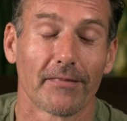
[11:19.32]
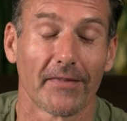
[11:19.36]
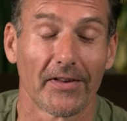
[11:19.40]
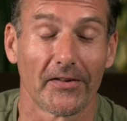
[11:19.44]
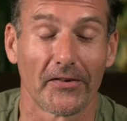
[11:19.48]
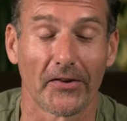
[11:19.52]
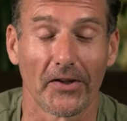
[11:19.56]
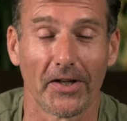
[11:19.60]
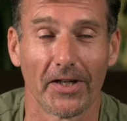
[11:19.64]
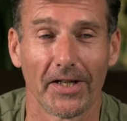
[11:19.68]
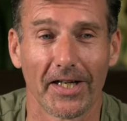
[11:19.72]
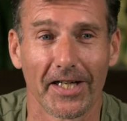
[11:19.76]

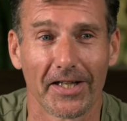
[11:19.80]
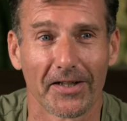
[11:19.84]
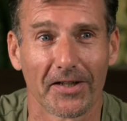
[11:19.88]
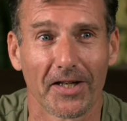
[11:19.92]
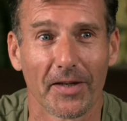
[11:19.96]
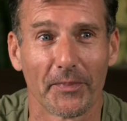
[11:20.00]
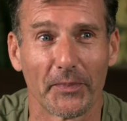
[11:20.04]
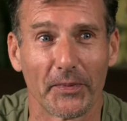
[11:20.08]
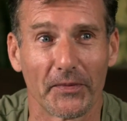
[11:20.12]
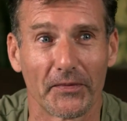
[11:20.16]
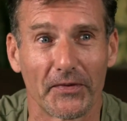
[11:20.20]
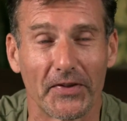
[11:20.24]
So I had a
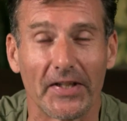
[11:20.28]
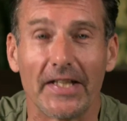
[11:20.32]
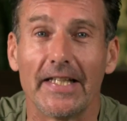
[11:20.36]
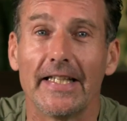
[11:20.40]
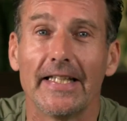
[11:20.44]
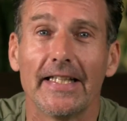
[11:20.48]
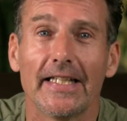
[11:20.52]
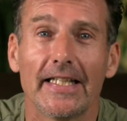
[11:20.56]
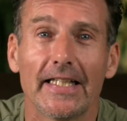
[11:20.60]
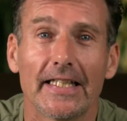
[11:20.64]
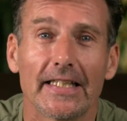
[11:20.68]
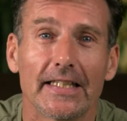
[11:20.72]
cup of
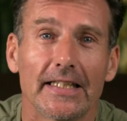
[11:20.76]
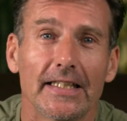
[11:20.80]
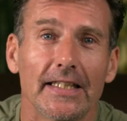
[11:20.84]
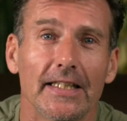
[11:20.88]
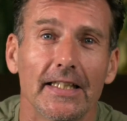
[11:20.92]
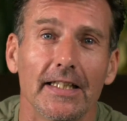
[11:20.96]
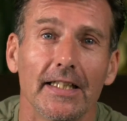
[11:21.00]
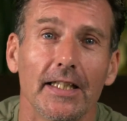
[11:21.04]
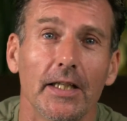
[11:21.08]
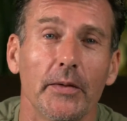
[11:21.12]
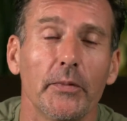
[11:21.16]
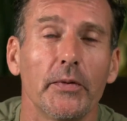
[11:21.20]
tea
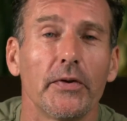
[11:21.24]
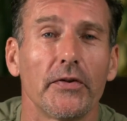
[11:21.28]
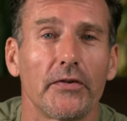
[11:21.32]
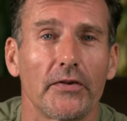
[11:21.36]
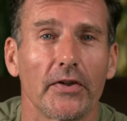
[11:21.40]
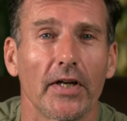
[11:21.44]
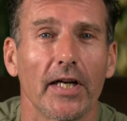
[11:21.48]
with